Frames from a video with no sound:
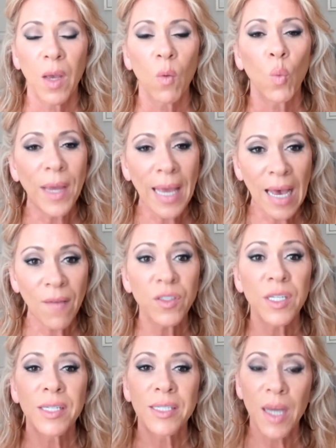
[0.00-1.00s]
We have
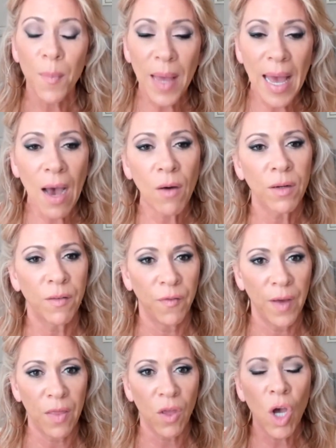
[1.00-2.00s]
to step out in
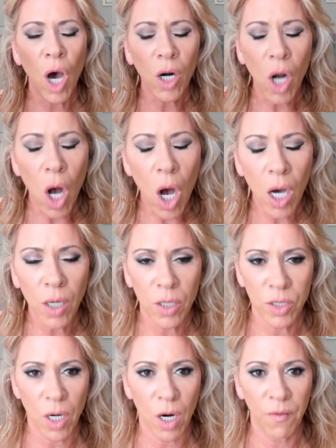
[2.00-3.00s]
faith. God
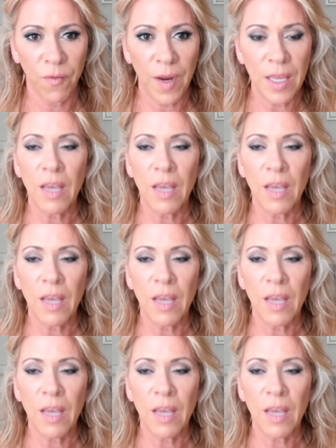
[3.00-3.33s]
honors our faith.